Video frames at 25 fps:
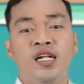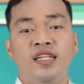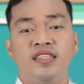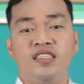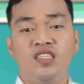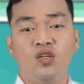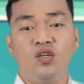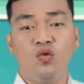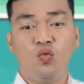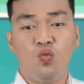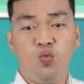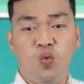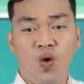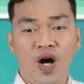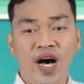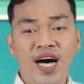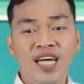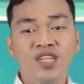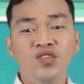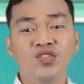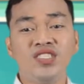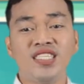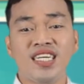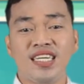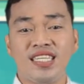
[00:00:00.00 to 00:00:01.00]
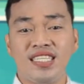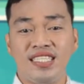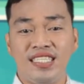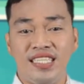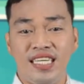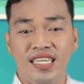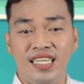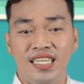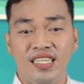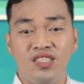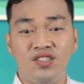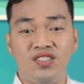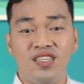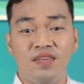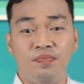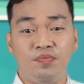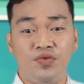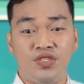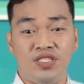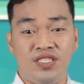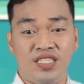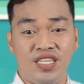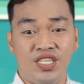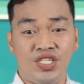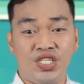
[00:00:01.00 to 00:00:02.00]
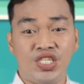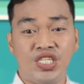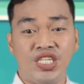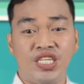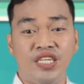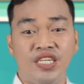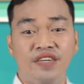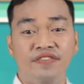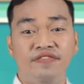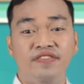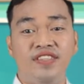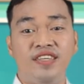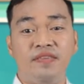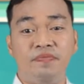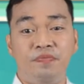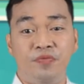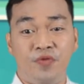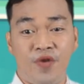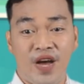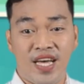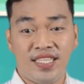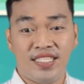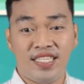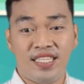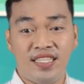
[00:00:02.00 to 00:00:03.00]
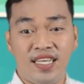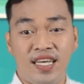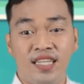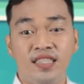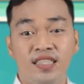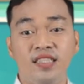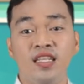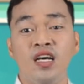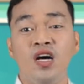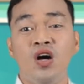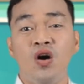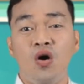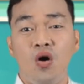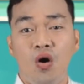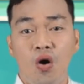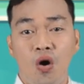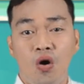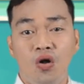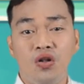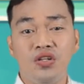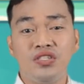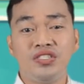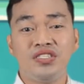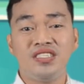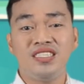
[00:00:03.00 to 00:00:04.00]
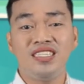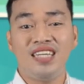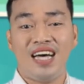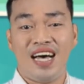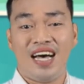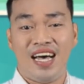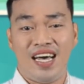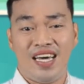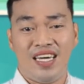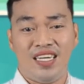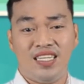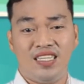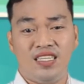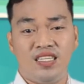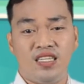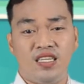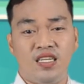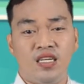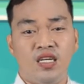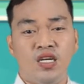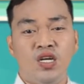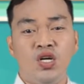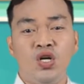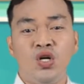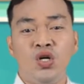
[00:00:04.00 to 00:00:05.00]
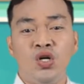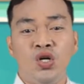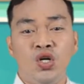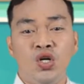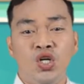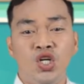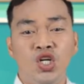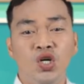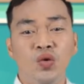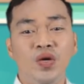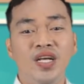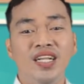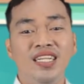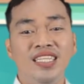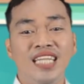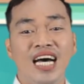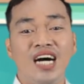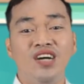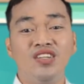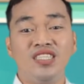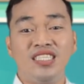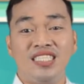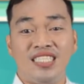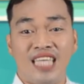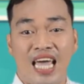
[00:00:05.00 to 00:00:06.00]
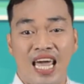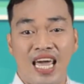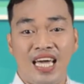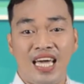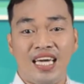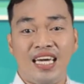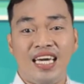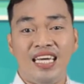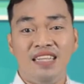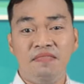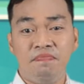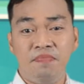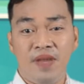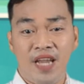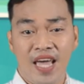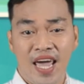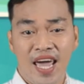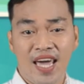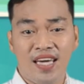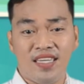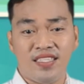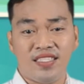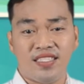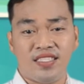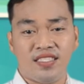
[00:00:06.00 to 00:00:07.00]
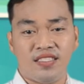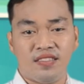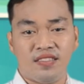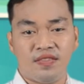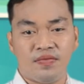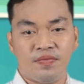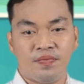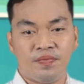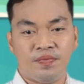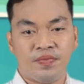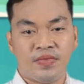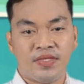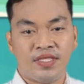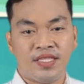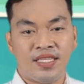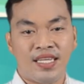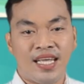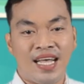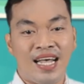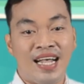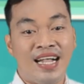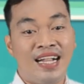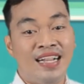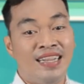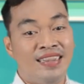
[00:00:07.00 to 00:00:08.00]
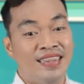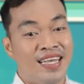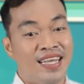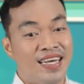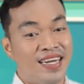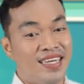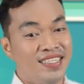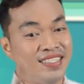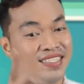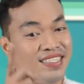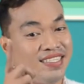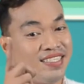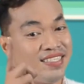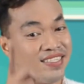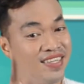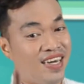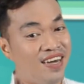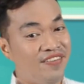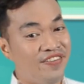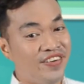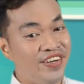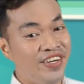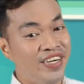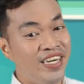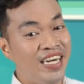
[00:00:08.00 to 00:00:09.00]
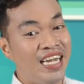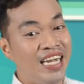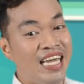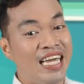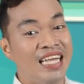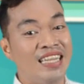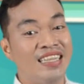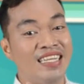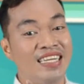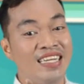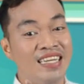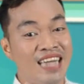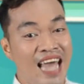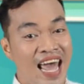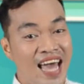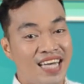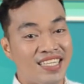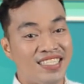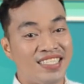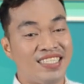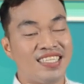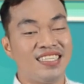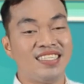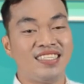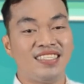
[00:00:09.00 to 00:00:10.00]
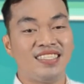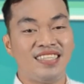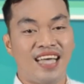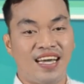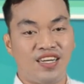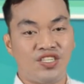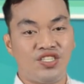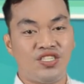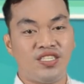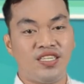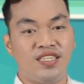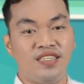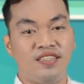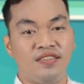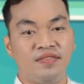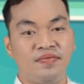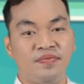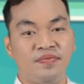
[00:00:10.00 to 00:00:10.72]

the one who succeeded to the position of the president also died? Who will now take in place? Let us discover in the next section.